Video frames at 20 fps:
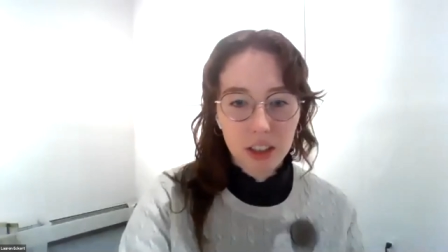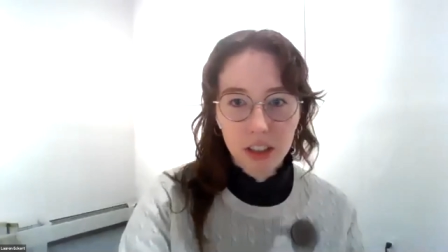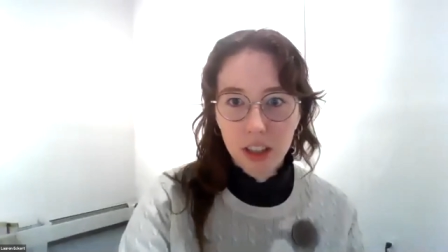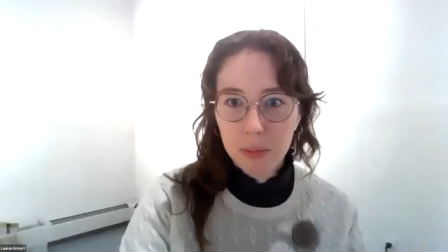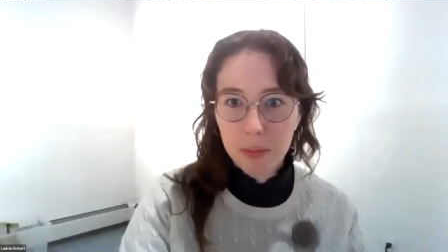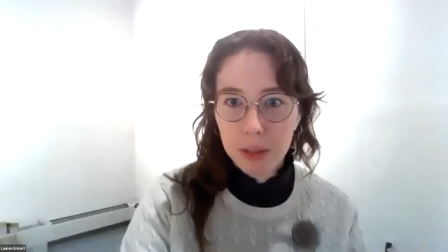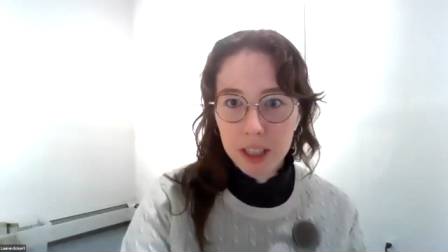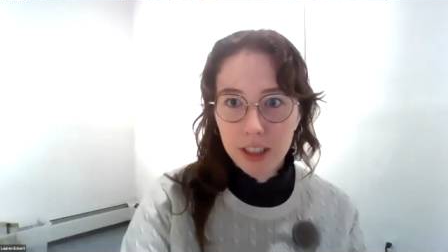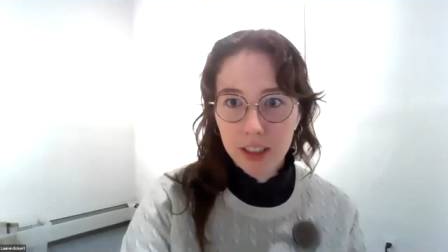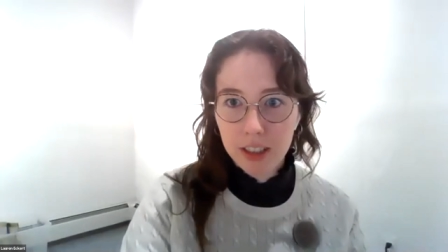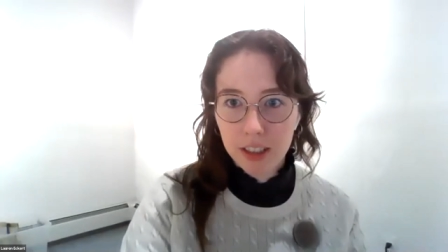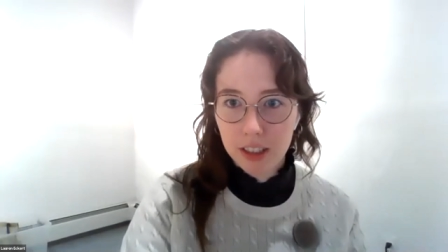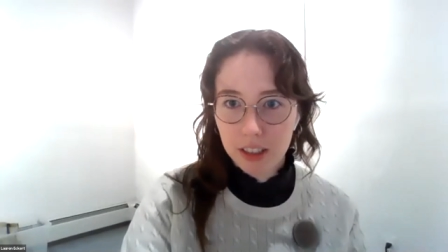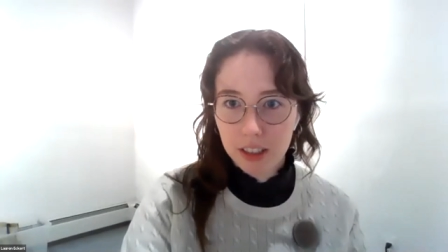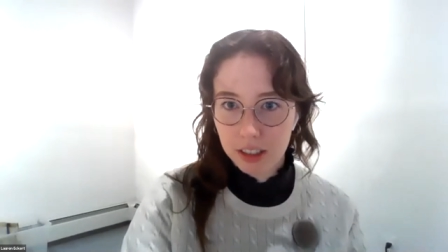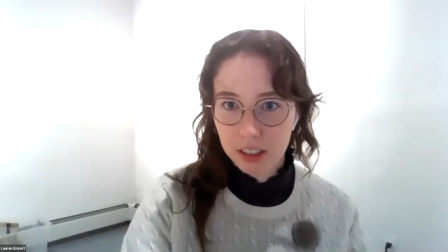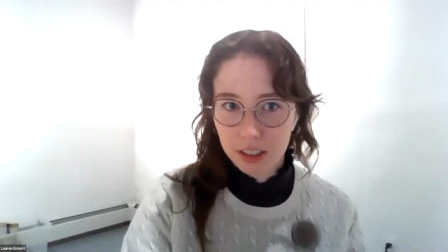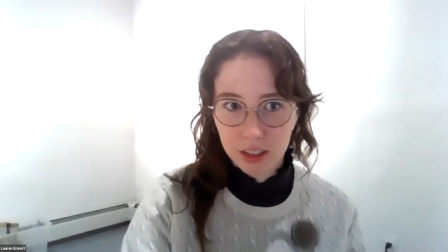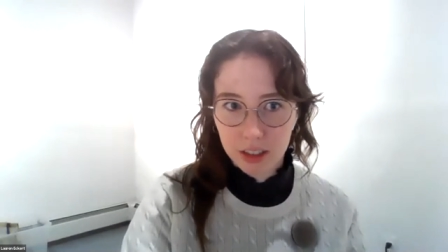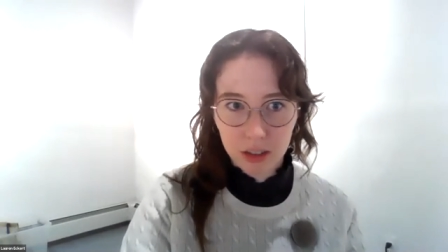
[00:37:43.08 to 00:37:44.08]
here, let me,
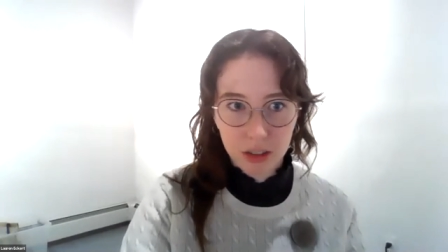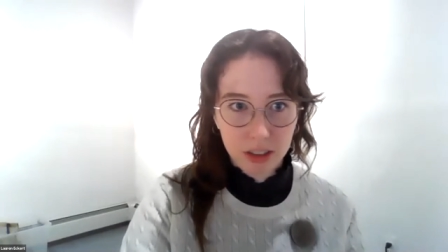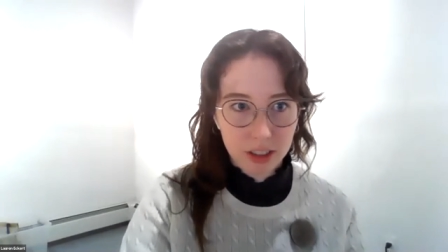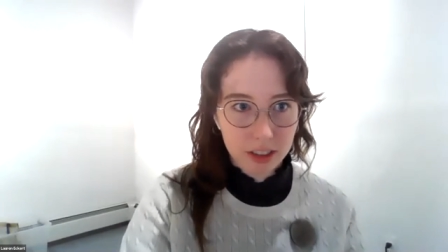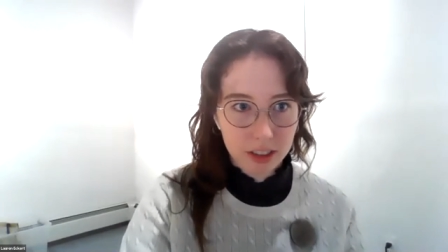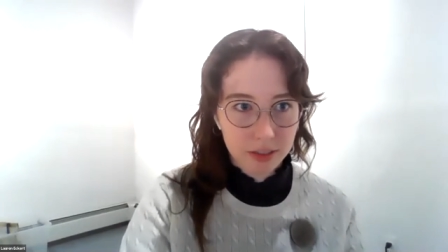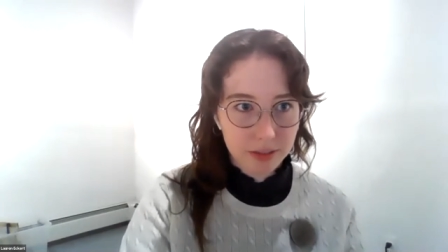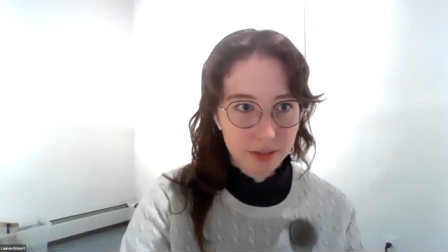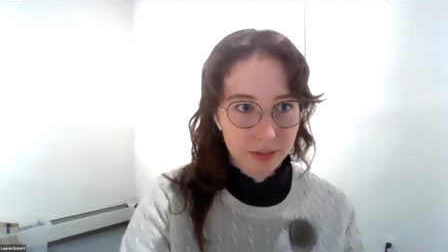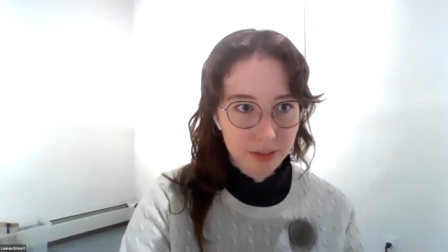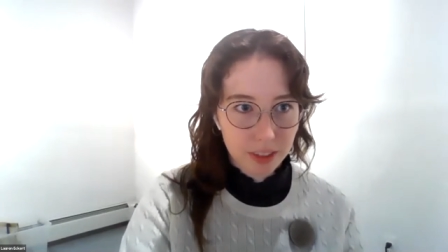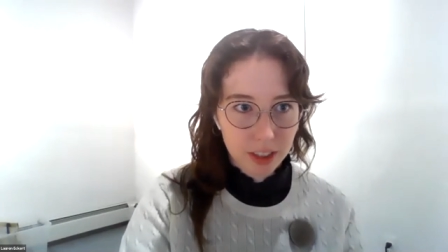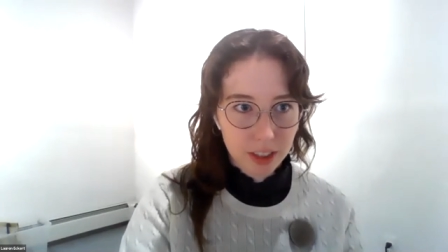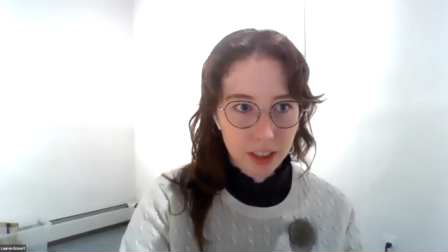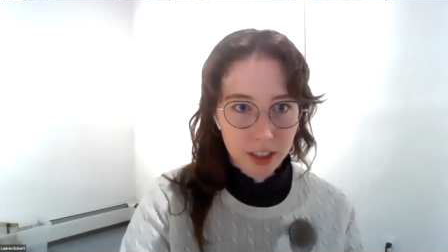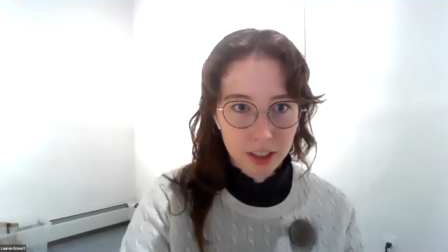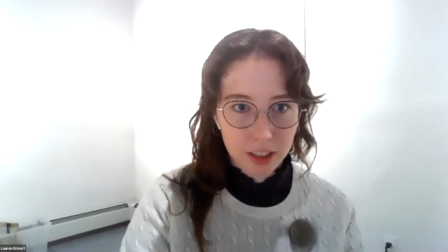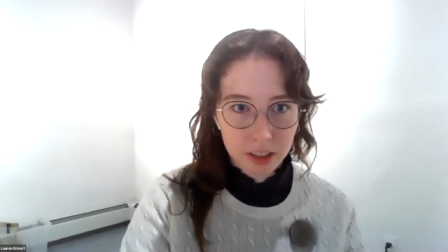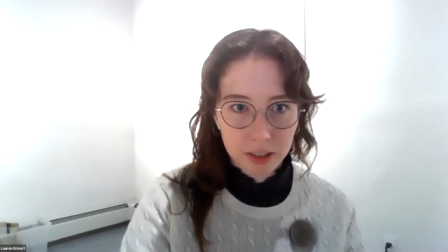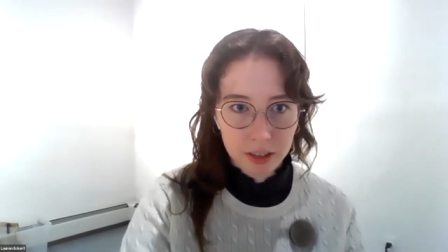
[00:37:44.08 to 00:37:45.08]
hold on.
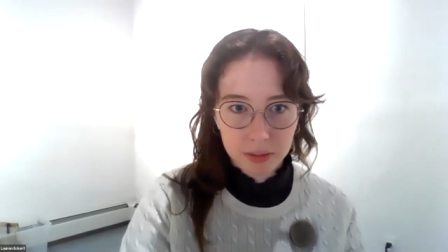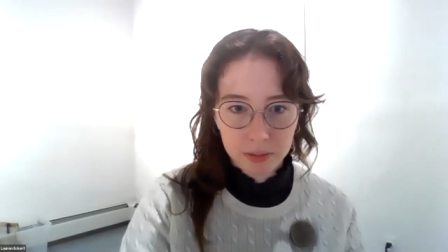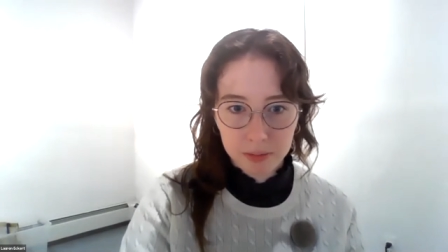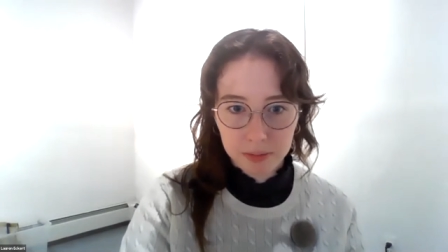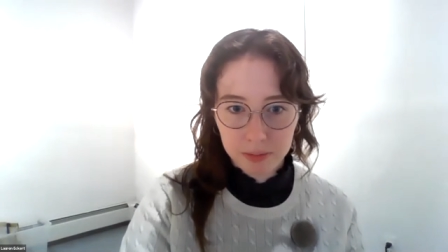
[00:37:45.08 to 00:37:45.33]
Um,